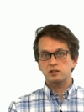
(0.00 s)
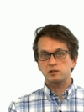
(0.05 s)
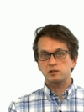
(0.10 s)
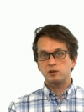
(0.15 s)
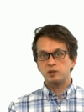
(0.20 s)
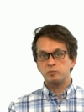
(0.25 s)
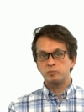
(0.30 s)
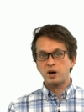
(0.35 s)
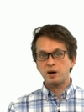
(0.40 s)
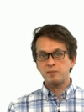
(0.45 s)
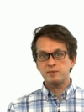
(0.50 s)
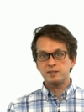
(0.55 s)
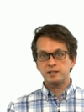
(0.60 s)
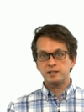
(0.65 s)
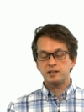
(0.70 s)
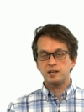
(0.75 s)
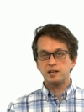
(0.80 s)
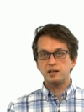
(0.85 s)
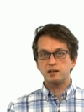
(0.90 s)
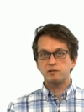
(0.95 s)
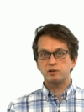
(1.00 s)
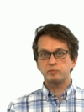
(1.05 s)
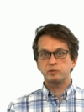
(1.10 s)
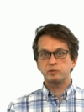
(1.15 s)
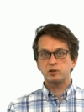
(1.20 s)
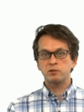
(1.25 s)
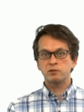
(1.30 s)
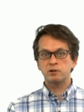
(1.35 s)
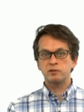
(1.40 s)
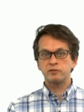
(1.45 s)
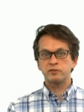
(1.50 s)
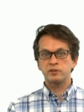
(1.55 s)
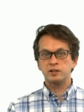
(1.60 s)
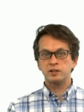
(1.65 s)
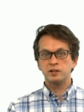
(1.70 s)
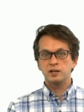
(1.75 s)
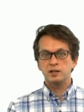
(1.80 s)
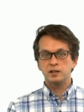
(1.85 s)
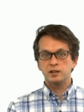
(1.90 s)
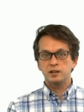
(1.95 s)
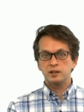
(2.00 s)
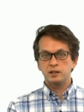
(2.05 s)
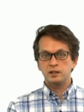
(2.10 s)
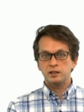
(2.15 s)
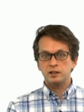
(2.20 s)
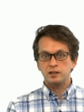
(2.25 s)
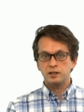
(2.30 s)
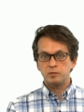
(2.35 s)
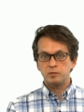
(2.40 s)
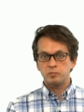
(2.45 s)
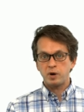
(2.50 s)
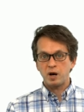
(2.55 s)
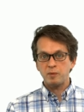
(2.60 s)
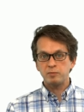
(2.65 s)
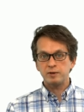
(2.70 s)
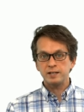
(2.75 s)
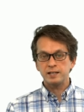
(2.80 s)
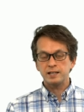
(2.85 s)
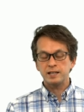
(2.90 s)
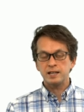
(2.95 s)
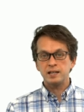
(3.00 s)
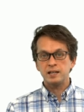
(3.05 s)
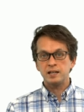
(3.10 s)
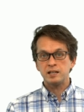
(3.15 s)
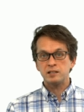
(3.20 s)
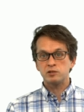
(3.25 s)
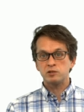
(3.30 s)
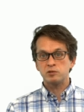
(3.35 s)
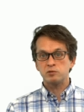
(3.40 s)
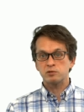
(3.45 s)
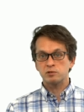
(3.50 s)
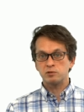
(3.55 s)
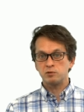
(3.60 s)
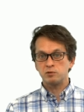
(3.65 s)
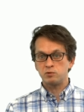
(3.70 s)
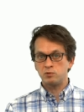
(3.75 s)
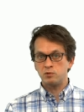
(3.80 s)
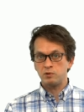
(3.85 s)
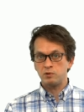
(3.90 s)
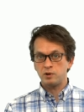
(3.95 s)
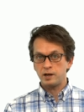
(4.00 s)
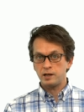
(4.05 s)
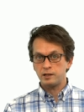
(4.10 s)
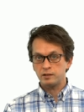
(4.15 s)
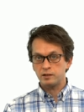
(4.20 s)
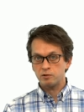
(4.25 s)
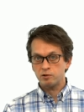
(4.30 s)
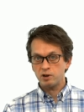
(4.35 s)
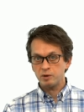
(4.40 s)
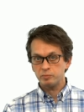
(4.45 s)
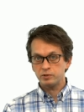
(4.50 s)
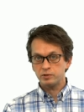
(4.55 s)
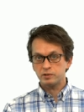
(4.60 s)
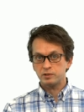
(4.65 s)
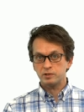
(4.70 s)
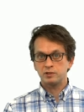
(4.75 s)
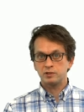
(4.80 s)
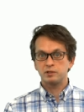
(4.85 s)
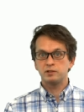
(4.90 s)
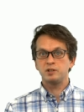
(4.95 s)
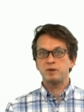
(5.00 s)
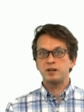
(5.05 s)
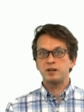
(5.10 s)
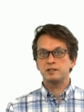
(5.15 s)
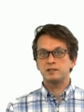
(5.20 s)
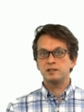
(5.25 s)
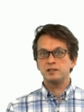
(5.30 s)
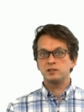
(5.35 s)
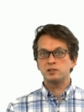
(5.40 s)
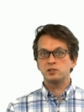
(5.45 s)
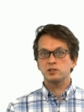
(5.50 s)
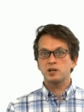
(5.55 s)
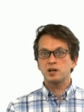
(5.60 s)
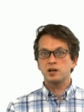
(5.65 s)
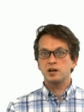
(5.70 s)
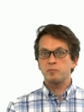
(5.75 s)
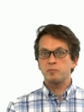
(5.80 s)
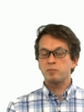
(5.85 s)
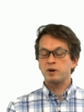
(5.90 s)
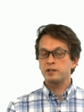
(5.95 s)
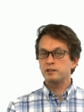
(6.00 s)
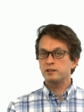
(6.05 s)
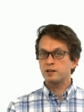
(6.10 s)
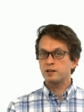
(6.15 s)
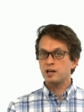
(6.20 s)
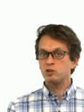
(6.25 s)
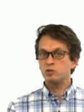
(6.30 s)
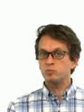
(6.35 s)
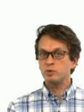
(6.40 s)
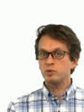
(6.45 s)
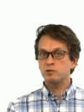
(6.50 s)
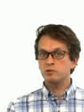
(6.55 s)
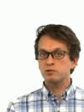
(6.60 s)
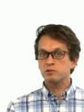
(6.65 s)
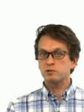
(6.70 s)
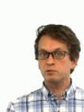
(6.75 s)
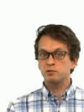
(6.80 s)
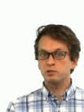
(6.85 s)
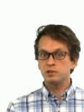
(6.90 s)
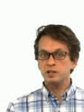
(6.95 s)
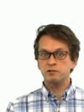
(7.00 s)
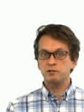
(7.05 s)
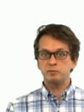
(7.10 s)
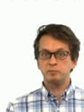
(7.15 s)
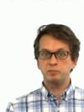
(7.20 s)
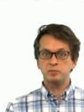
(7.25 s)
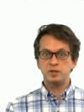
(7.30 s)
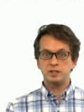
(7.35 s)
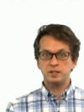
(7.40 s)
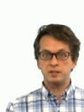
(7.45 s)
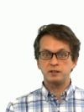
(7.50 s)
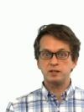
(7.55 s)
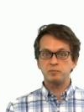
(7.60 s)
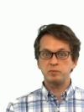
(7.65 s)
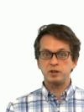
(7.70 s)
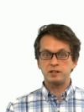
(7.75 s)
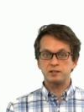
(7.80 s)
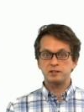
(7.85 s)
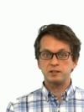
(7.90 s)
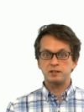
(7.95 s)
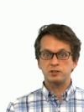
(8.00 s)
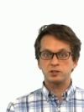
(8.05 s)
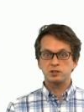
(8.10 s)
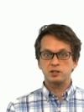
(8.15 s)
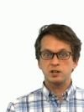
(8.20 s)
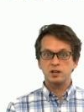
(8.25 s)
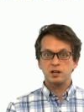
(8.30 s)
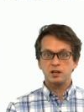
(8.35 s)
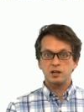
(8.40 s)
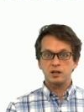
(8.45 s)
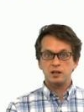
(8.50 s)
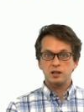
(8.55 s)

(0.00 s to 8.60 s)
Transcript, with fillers: So in public key cryptography, public key is used to encrypt the message, but it cannot be used to decrypt the message.